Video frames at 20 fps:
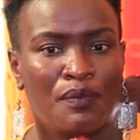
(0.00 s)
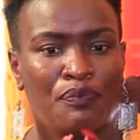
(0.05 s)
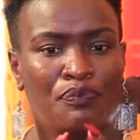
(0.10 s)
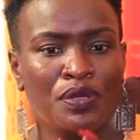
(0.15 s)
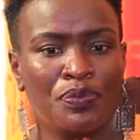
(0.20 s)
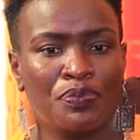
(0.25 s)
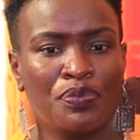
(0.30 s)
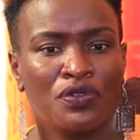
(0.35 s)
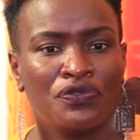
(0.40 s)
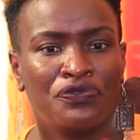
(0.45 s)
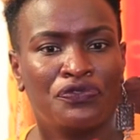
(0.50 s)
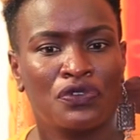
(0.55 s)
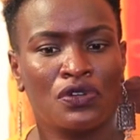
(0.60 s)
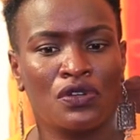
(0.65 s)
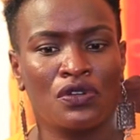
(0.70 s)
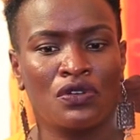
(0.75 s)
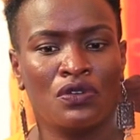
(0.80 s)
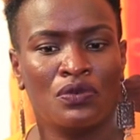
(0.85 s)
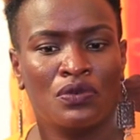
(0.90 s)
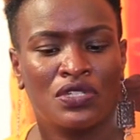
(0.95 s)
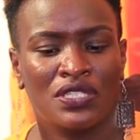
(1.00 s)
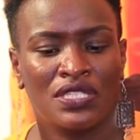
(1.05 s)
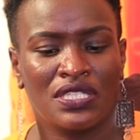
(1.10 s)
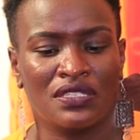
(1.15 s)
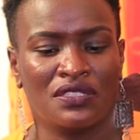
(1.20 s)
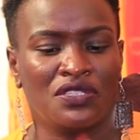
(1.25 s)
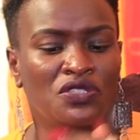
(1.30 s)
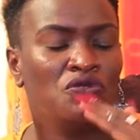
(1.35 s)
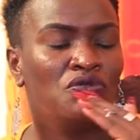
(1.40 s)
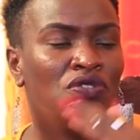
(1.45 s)
People follow what
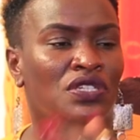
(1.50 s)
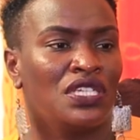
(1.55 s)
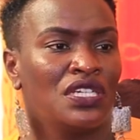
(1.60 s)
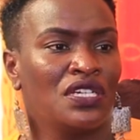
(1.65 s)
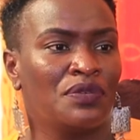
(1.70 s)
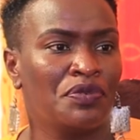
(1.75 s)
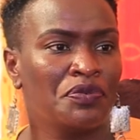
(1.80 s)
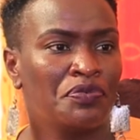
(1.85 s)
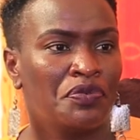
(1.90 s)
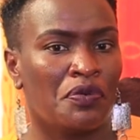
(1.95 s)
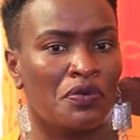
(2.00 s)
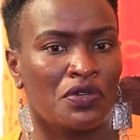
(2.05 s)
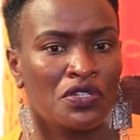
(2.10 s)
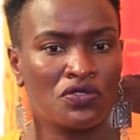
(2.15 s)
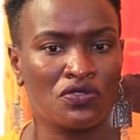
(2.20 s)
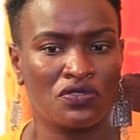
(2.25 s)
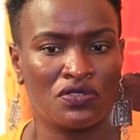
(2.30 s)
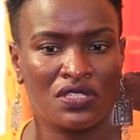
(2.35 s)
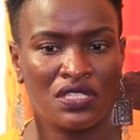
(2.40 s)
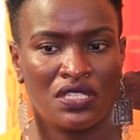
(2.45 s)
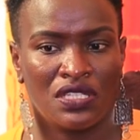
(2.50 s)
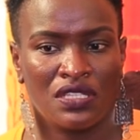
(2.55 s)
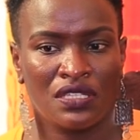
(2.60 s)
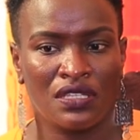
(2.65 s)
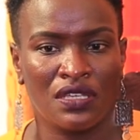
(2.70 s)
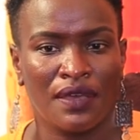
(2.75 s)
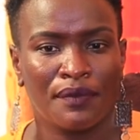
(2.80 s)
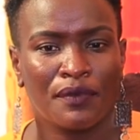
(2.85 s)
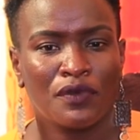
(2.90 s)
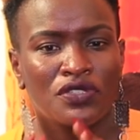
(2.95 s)
is unique. People want to
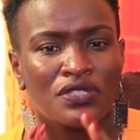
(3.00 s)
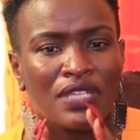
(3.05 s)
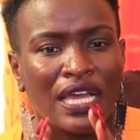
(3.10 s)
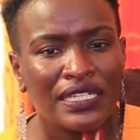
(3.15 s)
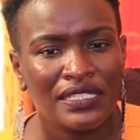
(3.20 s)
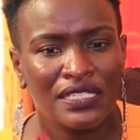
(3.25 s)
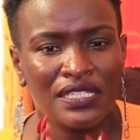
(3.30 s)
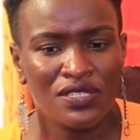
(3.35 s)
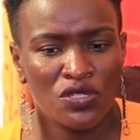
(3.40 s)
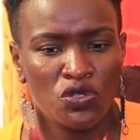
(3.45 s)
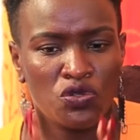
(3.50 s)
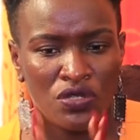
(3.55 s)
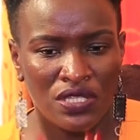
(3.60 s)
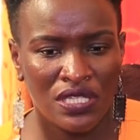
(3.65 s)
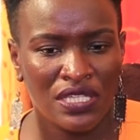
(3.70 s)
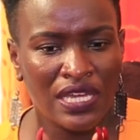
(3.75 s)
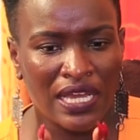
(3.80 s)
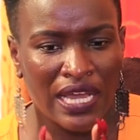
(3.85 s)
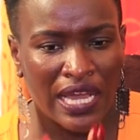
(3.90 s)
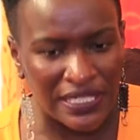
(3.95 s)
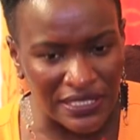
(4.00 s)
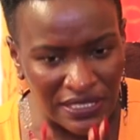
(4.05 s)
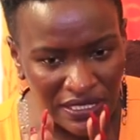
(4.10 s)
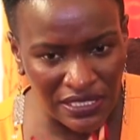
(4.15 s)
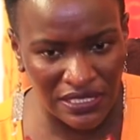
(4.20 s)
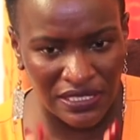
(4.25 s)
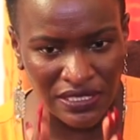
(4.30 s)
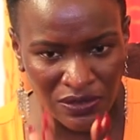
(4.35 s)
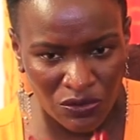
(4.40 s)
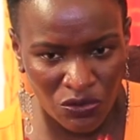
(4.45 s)
see, because auntie is doing
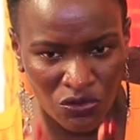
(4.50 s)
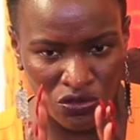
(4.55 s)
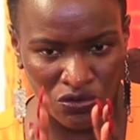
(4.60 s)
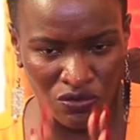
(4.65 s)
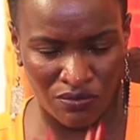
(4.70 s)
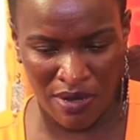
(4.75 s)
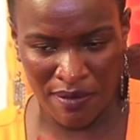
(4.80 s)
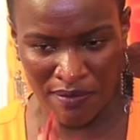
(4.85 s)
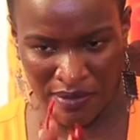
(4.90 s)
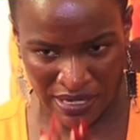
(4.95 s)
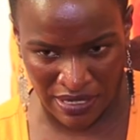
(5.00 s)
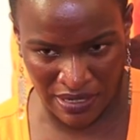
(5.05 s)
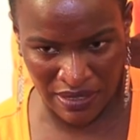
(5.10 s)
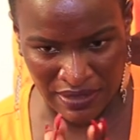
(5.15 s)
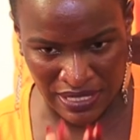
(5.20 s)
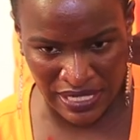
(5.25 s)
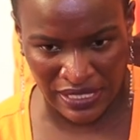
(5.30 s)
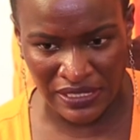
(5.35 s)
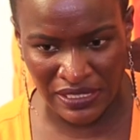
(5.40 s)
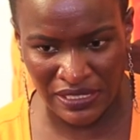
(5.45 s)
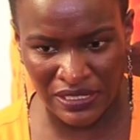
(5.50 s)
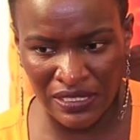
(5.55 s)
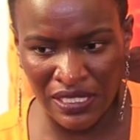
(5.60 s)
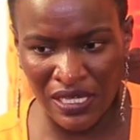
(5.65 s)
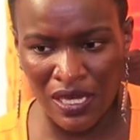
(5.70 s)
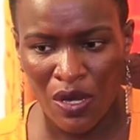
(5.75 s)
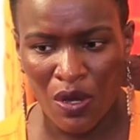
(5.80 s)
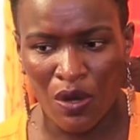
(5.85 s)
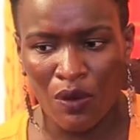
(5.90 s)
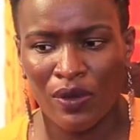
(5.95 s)
auntie, uyu mama nani,
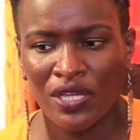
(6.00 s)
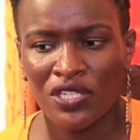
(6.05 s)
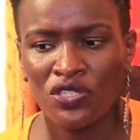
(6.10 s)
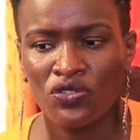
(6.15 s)
why